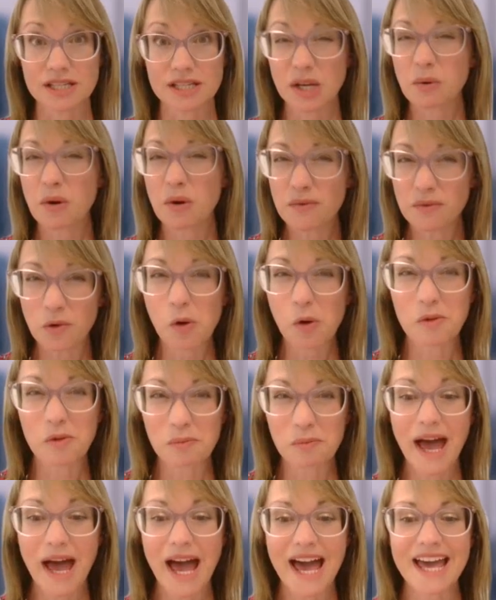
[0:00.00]
so a form
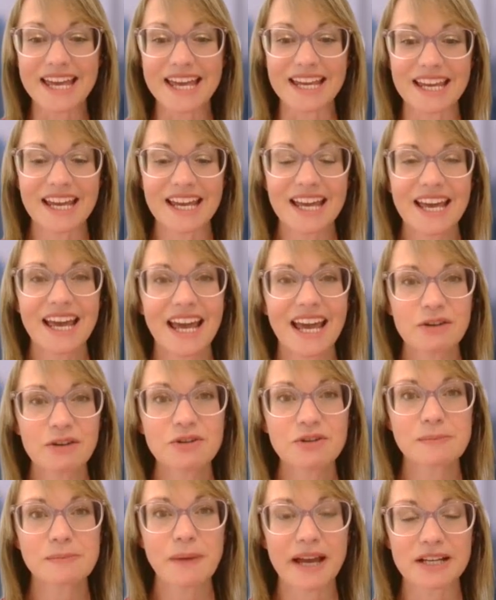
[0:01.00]
of pay in
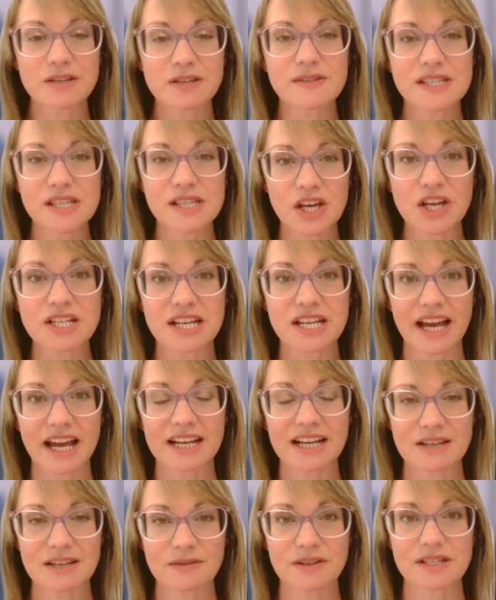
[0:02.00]
respect of certain
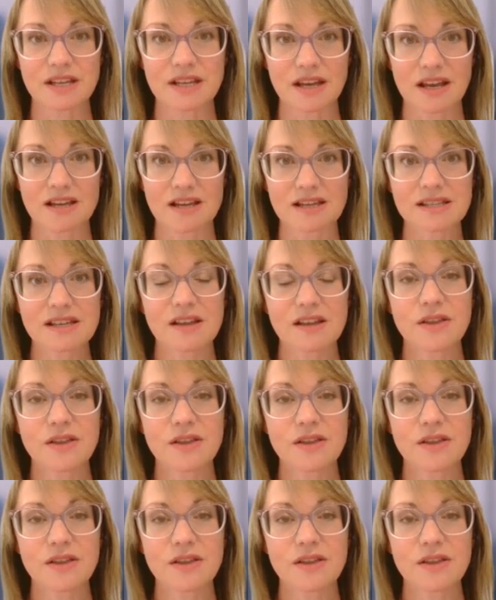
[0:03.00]
activities